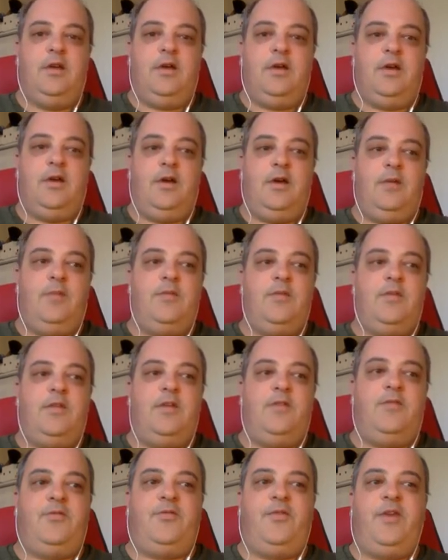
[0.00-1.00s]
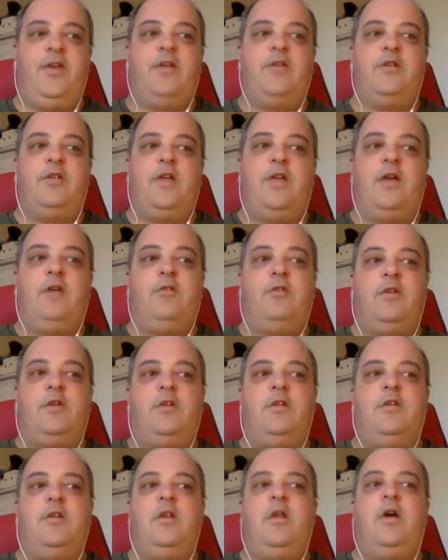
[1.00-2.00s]
Um, they've figured out
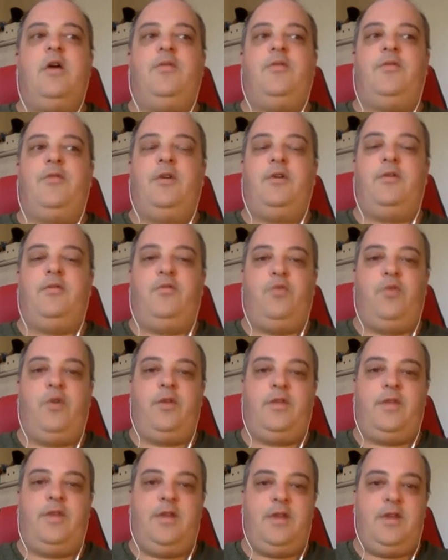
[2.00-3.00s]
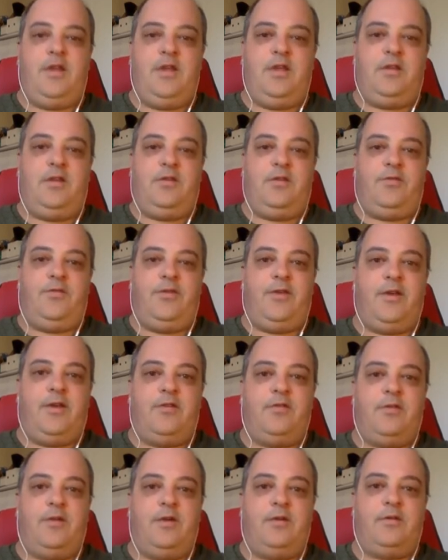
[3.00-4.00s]
enough of what they need to
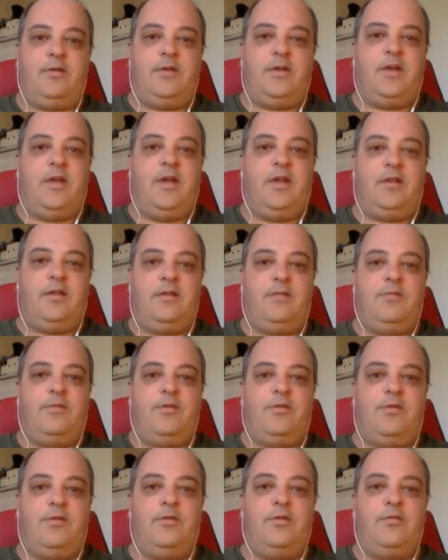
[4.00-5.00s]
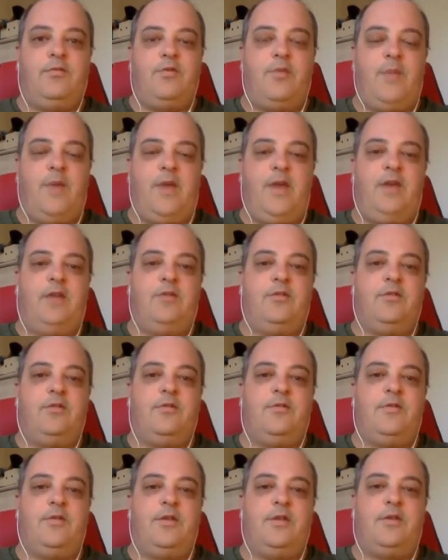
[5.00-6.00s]
figure out to get them through the remainder
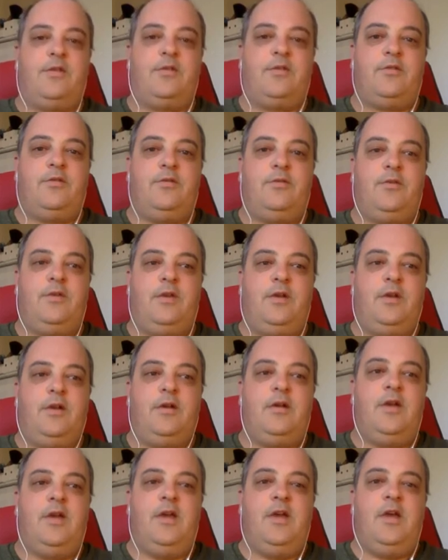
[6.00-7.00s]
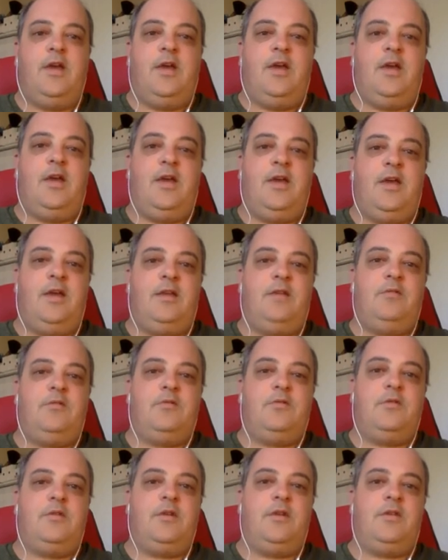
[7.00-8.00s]
of this school year. And
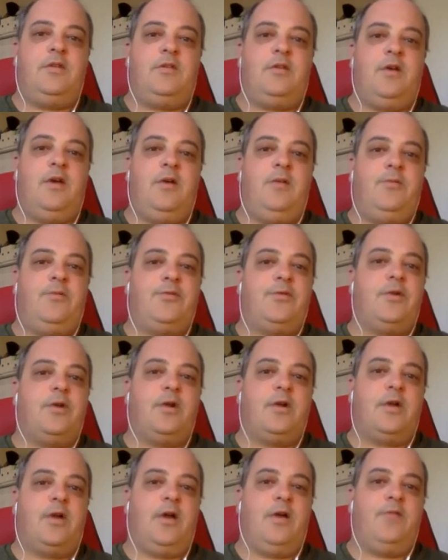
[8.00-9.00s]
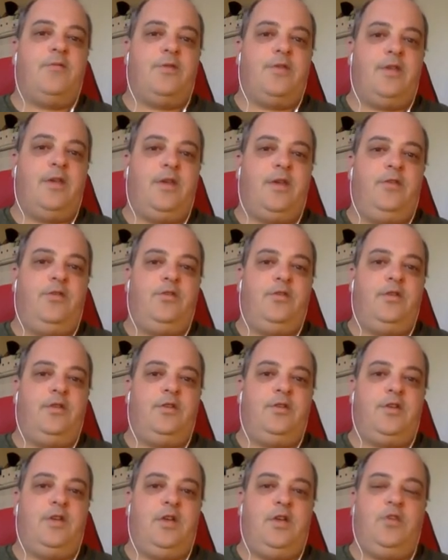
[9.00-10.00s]
it's time for our conversation to
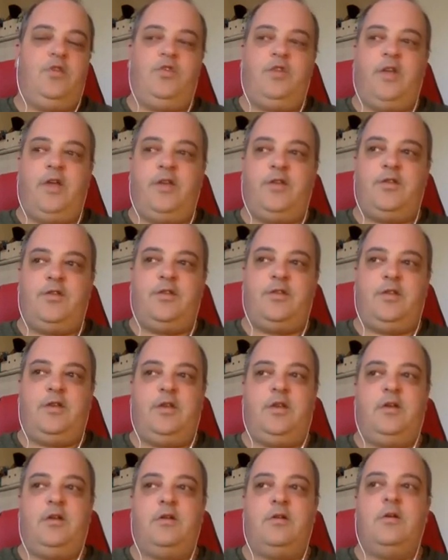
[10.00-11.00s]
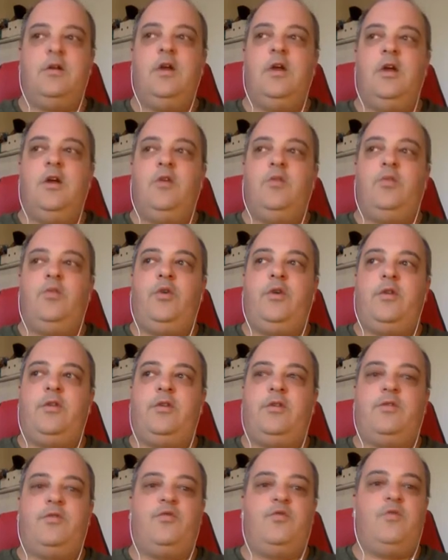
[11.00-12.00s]
change, not just here, but
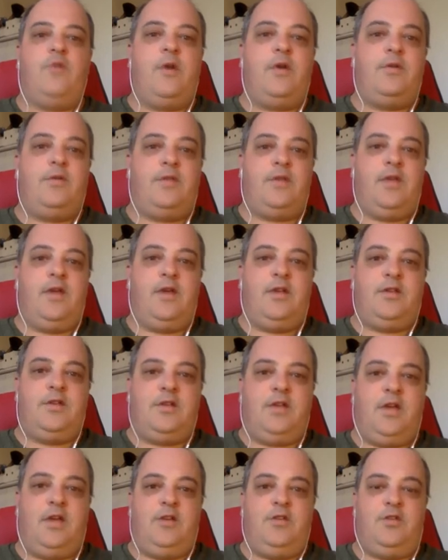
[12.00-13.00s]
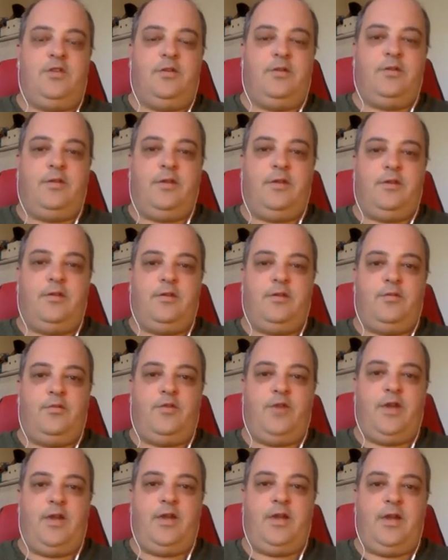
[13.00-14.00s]
throughout the educational system
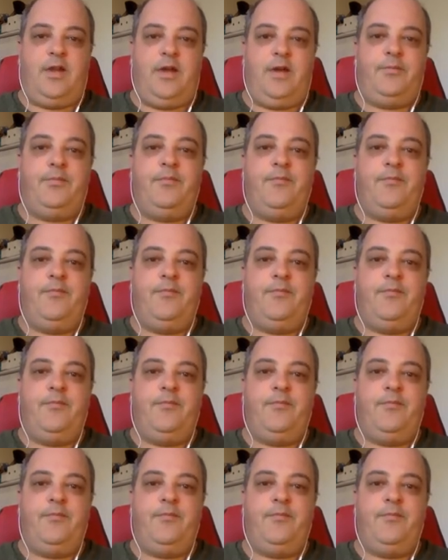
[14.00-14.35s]
right now